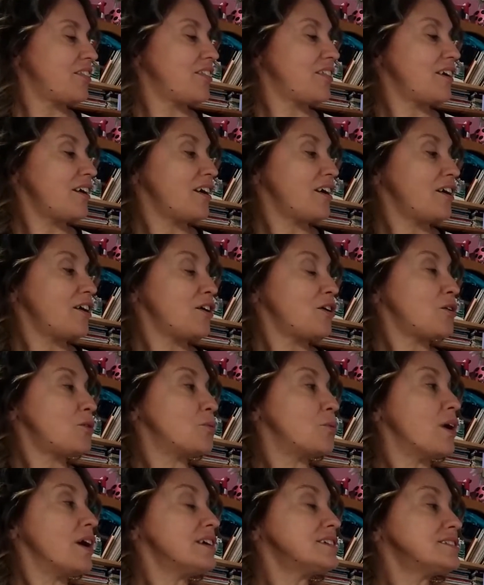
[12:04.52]
There
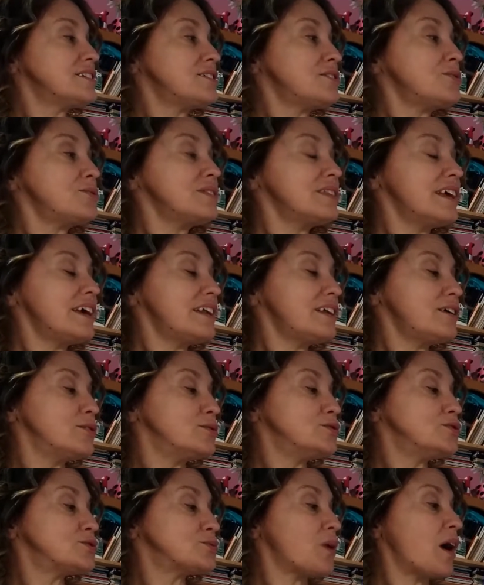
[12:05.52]
was an old lady
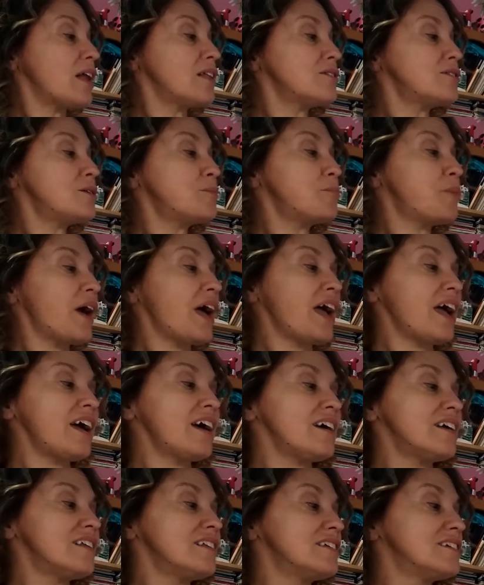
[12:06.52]
who swallowed a
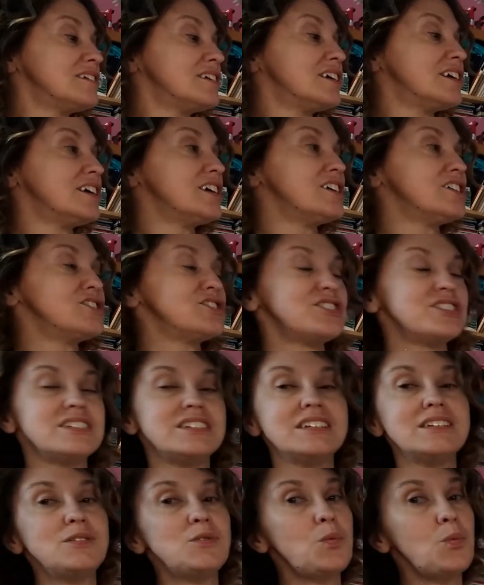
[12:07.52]
pail. She
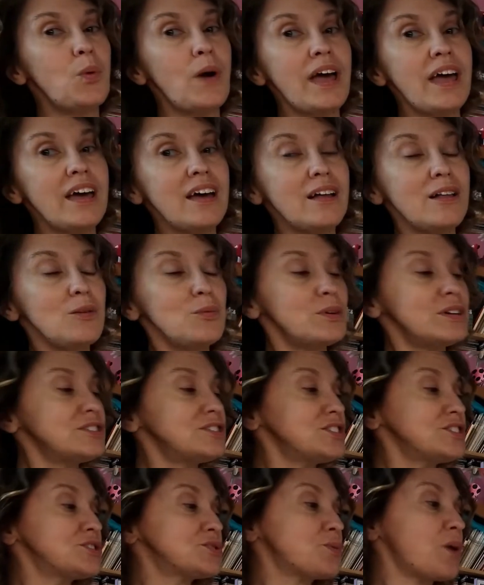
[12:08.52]
didn't wail when
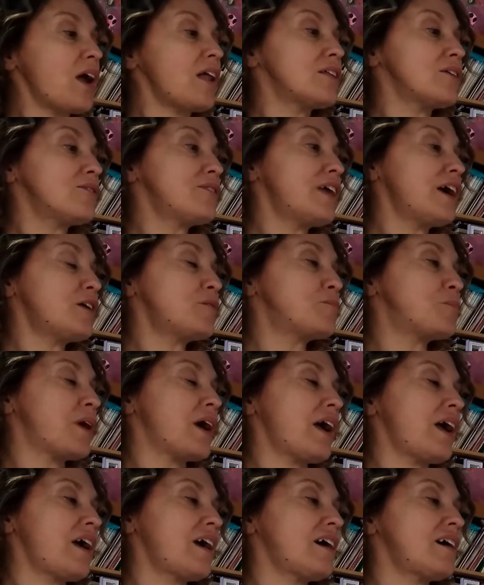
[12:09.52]
she swallowed that
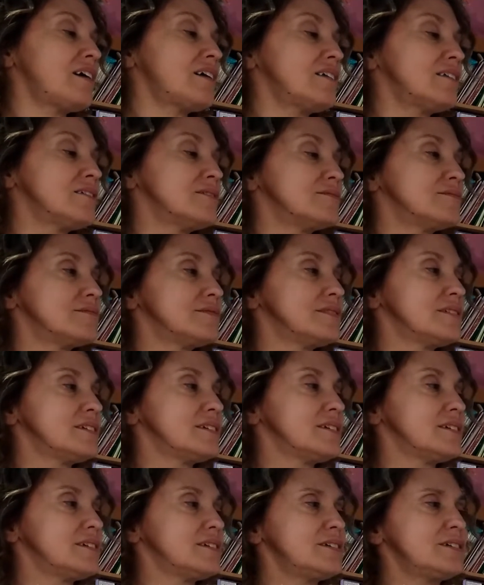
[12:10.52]
pail.
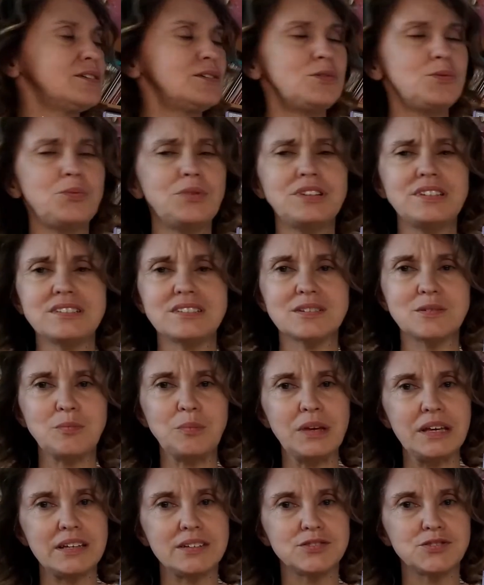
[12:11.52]
What does
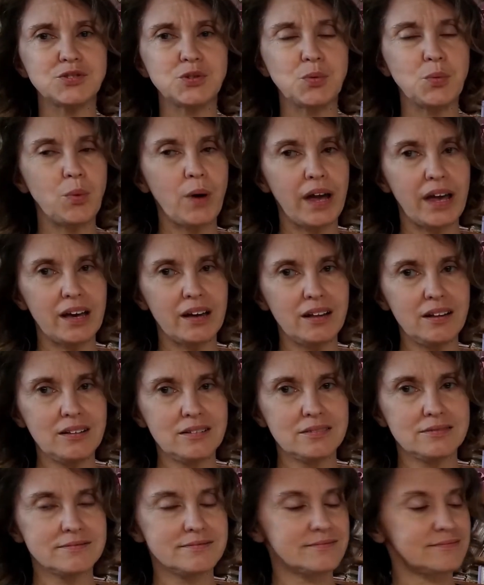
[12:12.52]
it mean to wail?